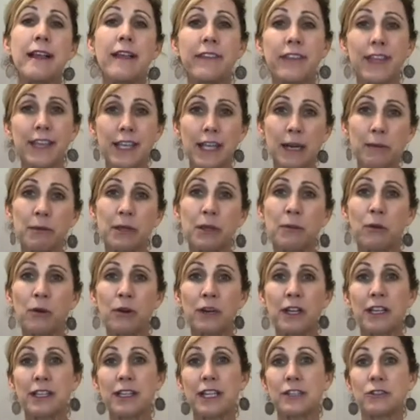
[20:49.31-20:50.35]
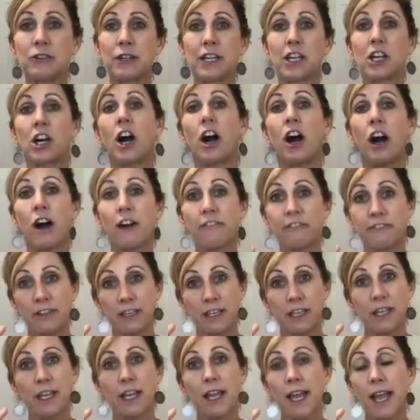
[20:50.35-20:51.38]
They get up in the morning and they drink
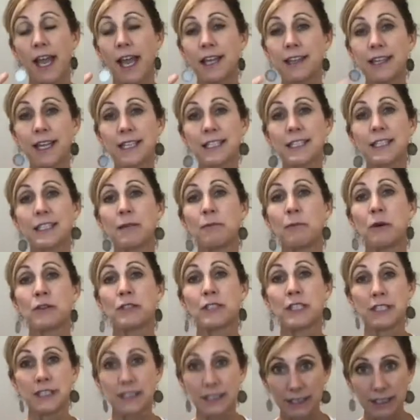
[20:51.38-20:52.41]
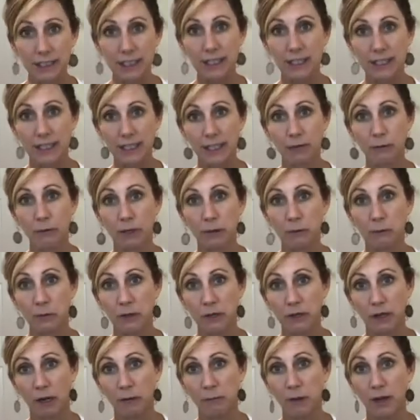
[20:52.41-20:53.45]
coffee, and that's the most acidic thing we can put
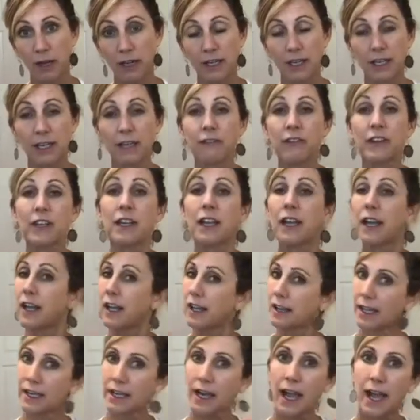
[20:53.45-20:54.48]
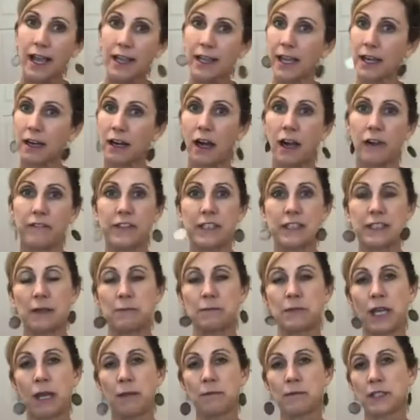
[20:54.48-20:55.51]
in our body. Even like I like coffee
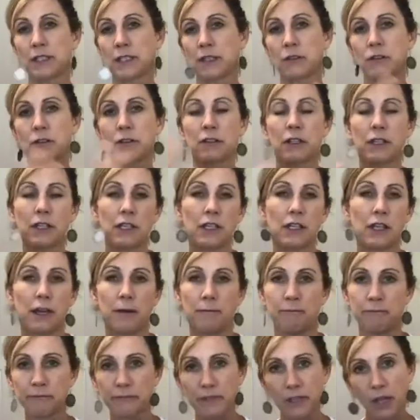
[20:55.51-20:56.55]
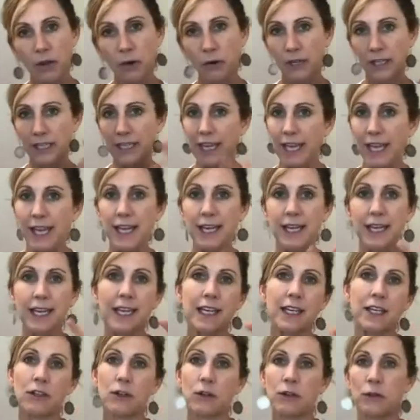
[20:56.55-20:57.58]
sometimes, the the um,
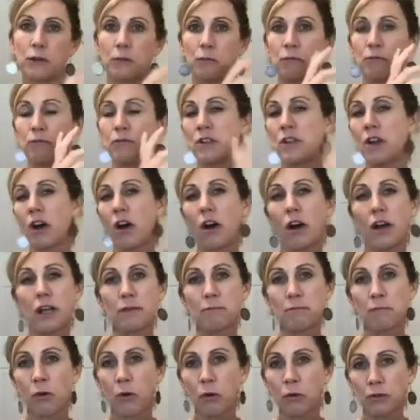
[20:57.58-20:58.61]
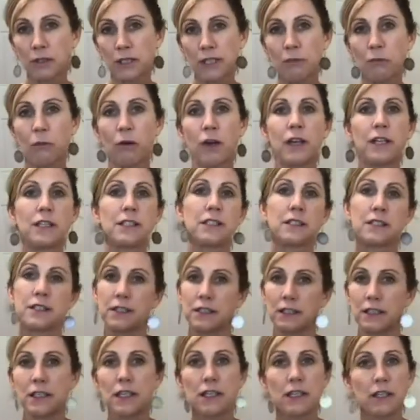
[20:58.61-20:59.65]
organic, you know, the non-moldy ones, the
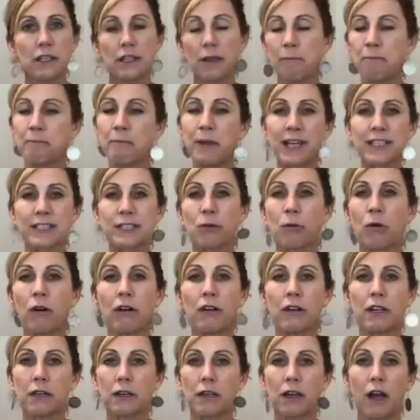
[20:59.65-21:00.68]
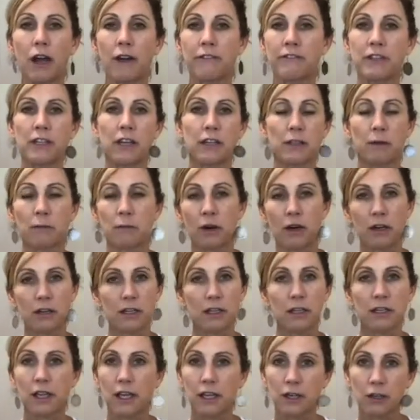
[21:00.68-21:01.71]
the best quality coffee on the
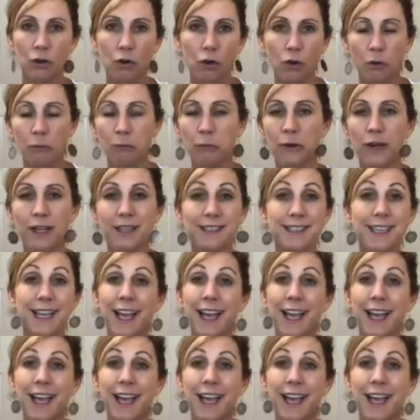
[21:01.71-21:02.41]
market, like cold pressed.